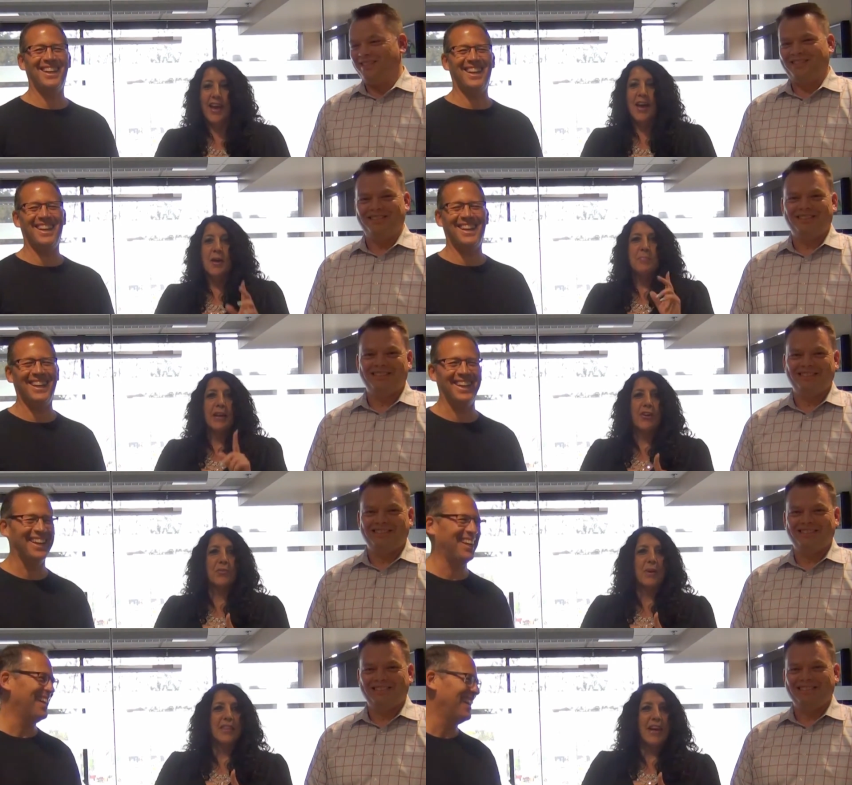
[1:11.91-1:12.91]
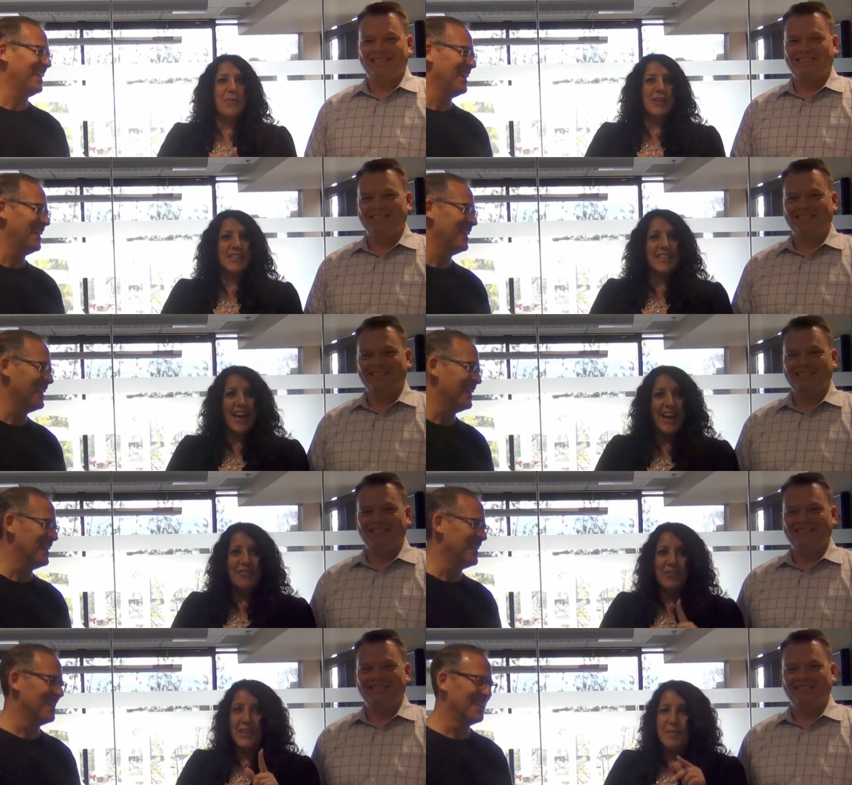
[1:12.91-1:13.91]
Speaker 1: Yes. But here's one thing I want to say,
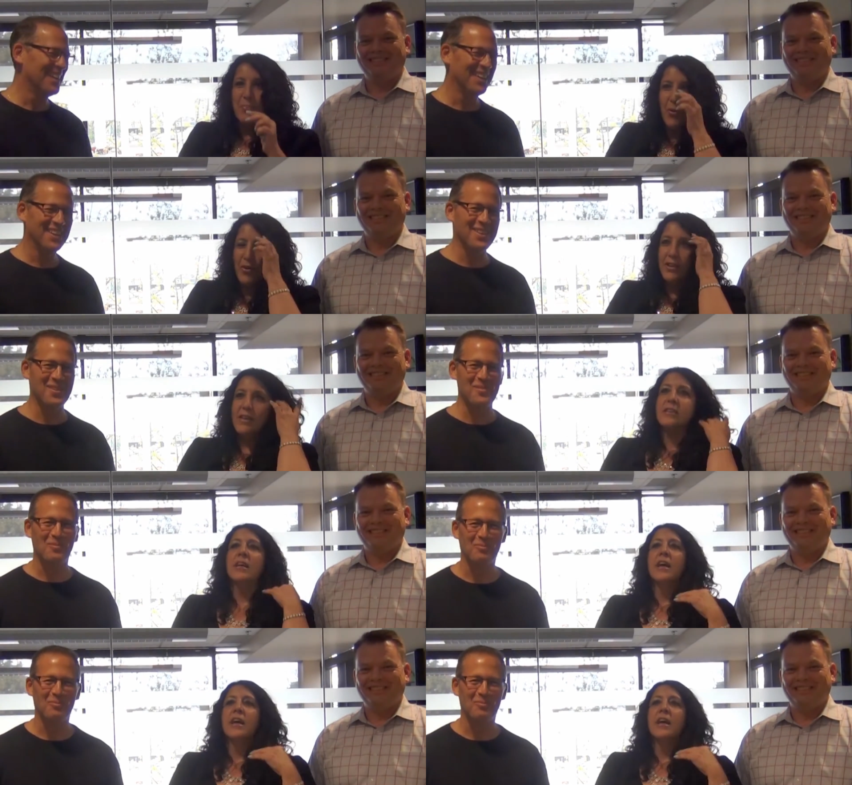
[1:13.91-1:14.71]
really important.